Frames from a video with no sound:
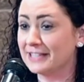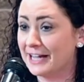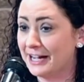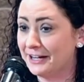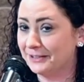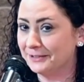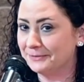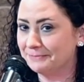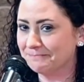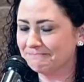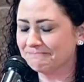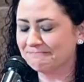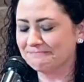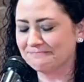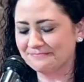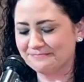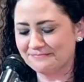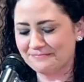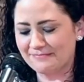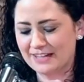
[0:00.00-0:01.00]
out,
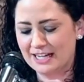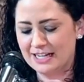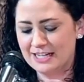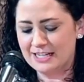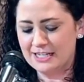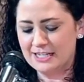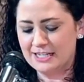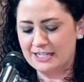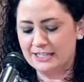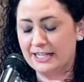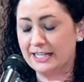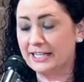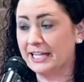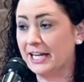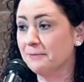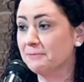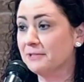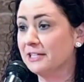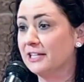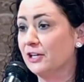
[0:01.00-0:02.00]
they
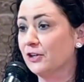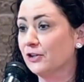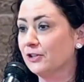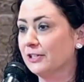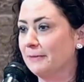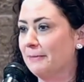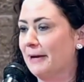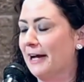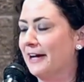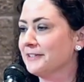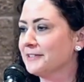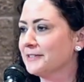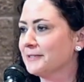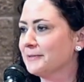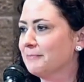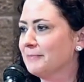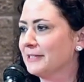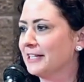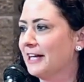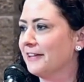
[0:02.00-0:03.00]
came to the early
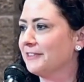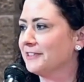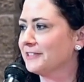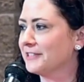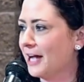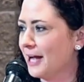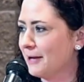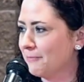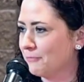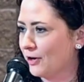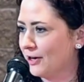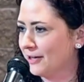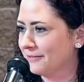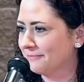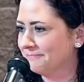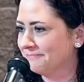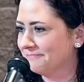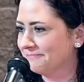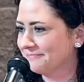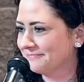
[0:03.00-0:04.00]
Mass, but got the time
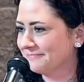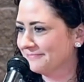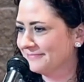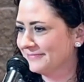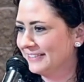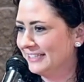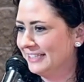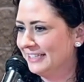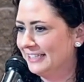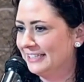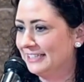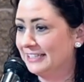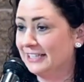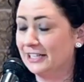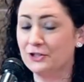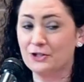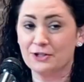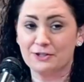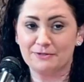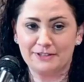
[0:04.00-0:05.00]
wrong.
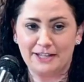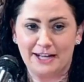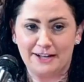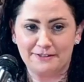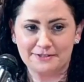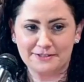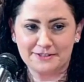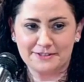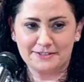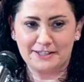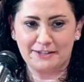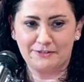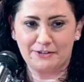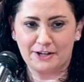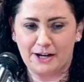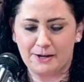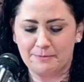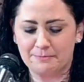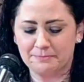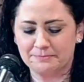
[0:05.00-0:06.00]
They could have left,
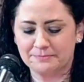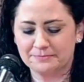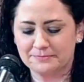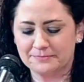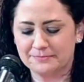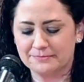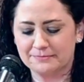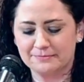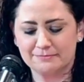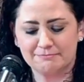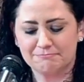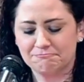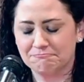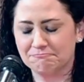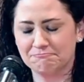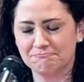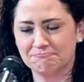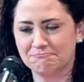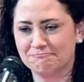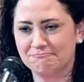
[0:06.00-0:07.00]
given up.
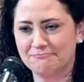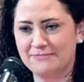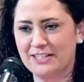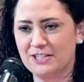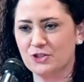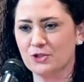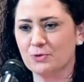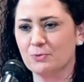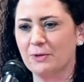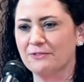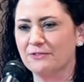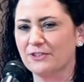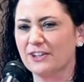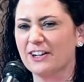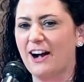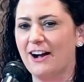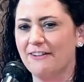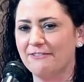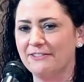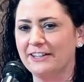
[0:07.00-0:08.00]
They just went for
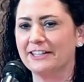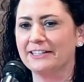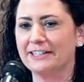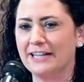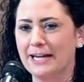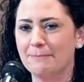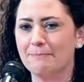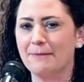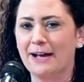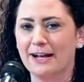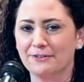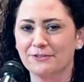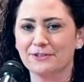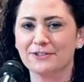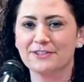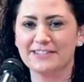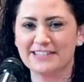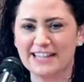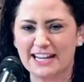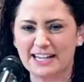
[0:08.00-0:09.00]
coffee and came back for
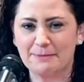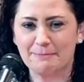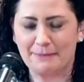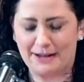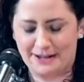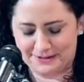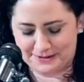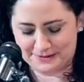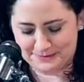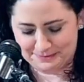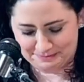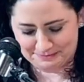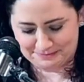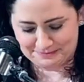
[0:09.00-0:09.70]
the second Mass.